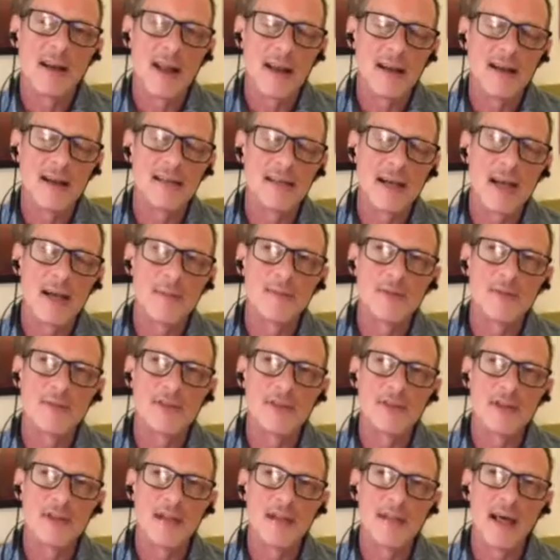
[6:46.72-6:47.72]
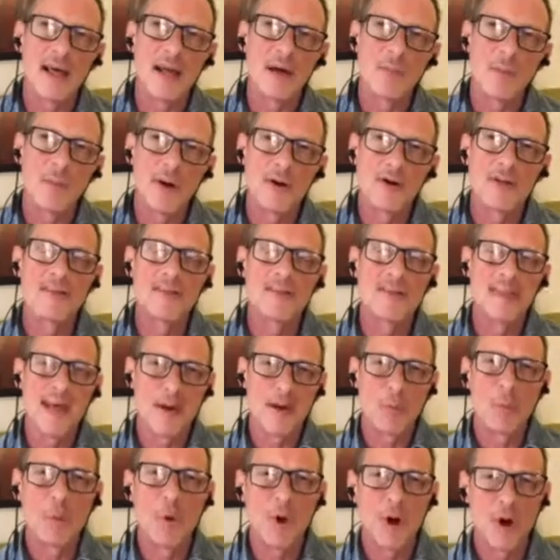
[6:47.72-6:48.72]
a lot of times that awareness and
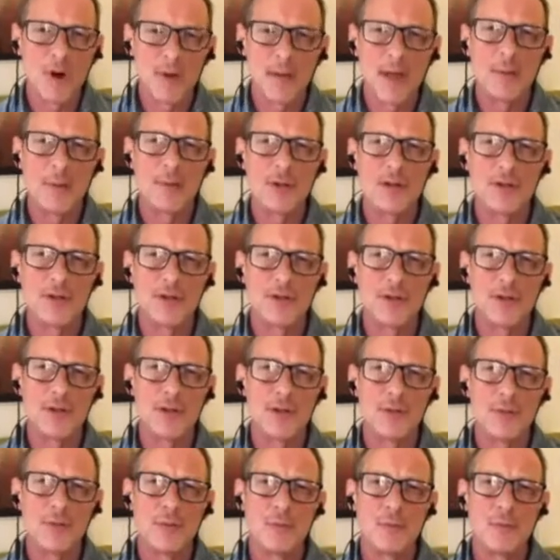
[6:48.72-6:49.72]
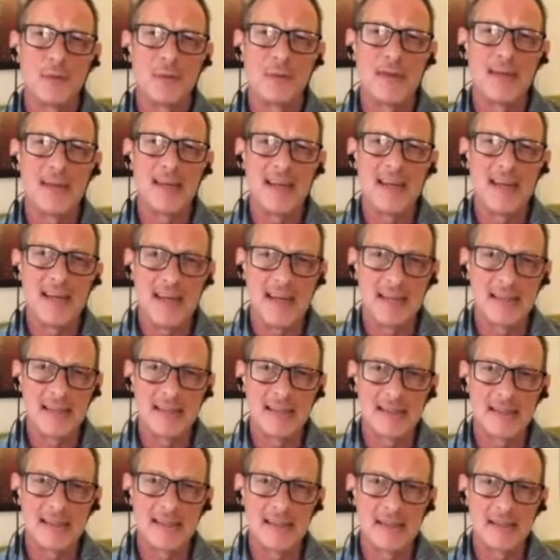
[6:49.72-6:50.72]
that work that we do
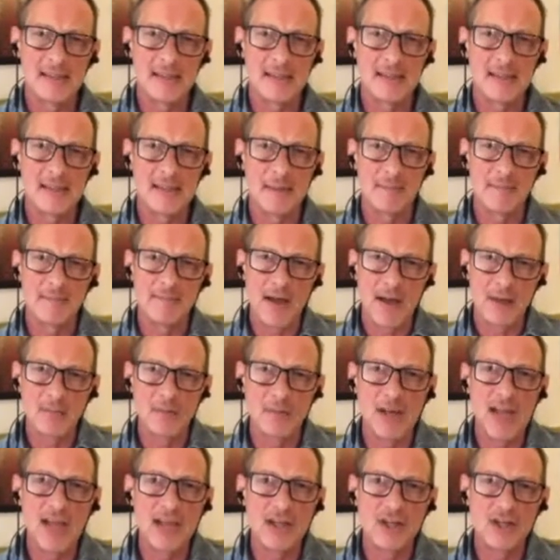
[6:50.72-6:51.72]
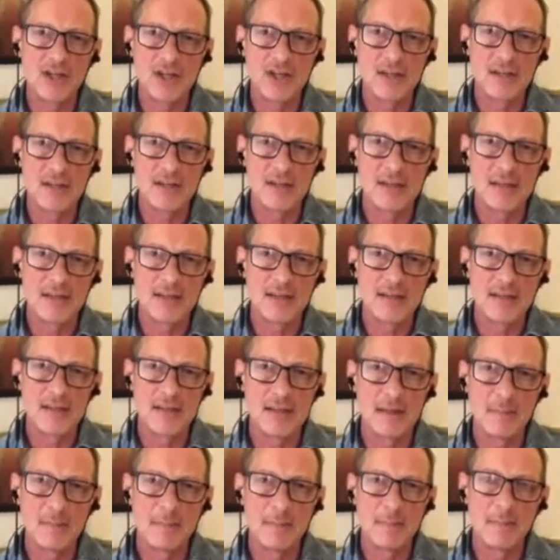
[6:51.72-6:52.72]
needs some foundations and
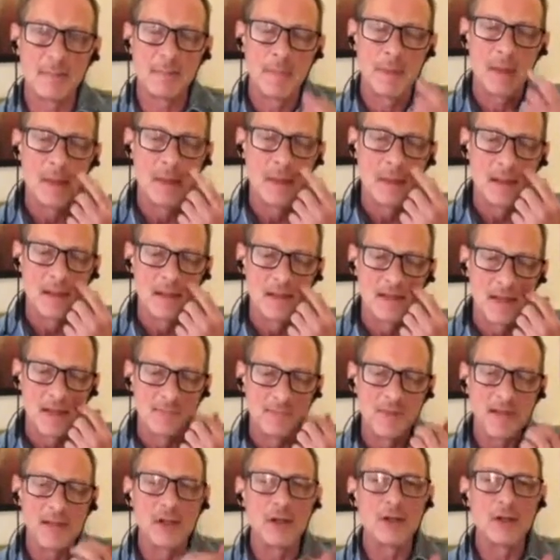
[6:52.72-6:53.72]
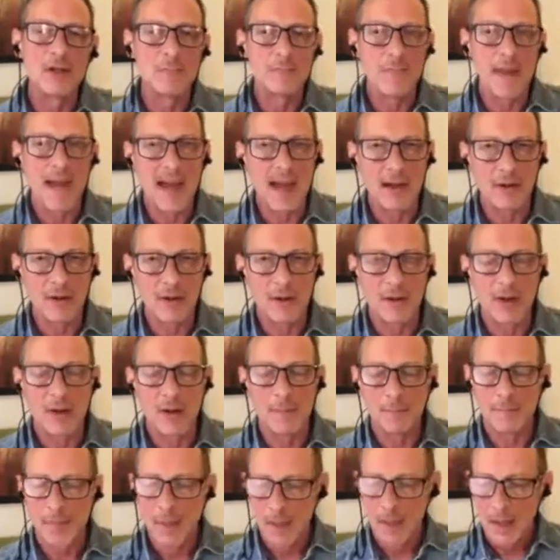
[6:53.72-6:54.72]
something to look back
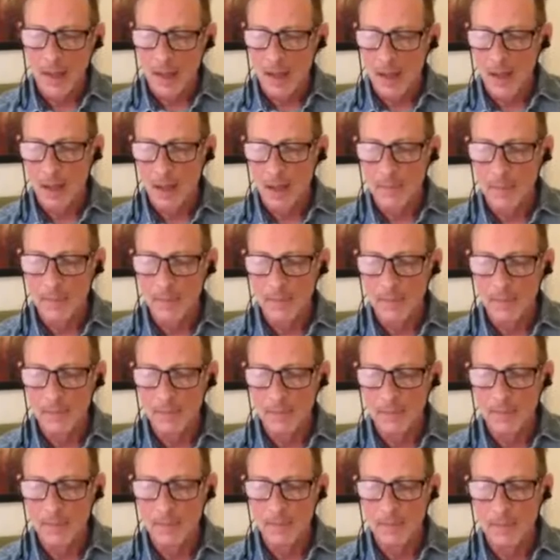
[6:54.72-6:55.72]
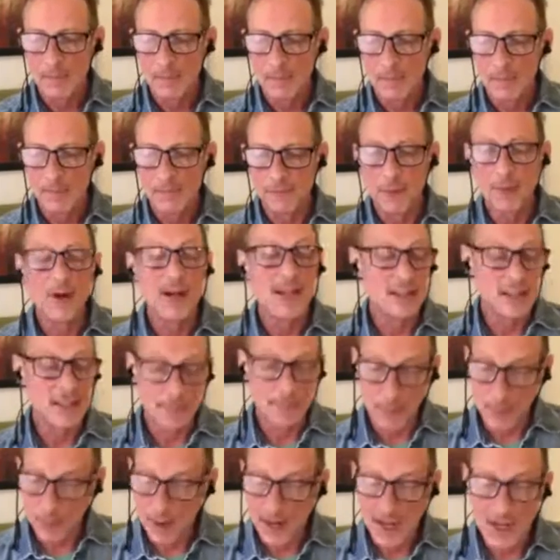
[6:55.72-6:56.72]
on for
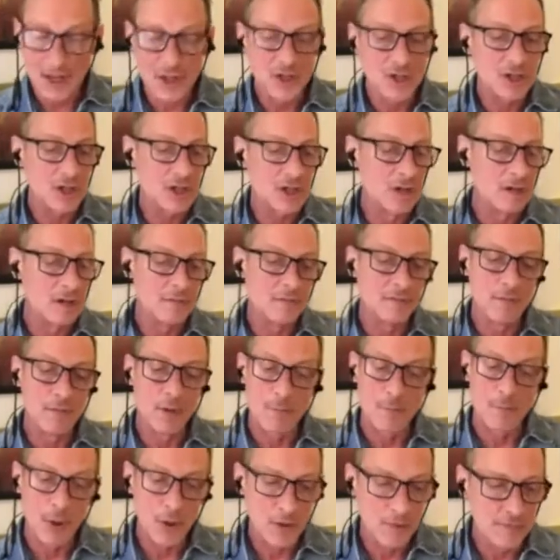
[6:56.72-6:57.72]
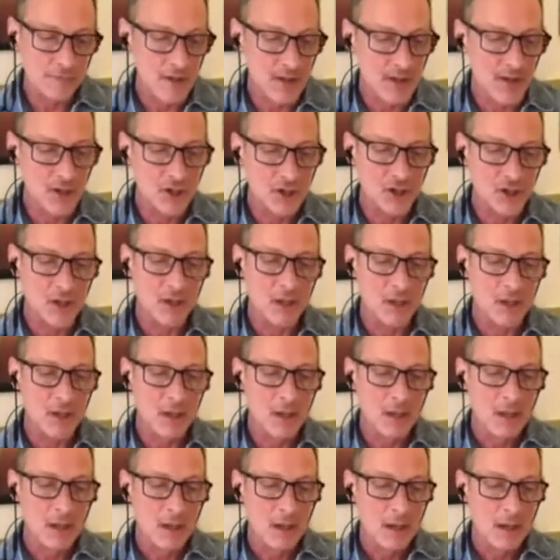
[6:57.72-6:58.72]
inspiration, for motivation.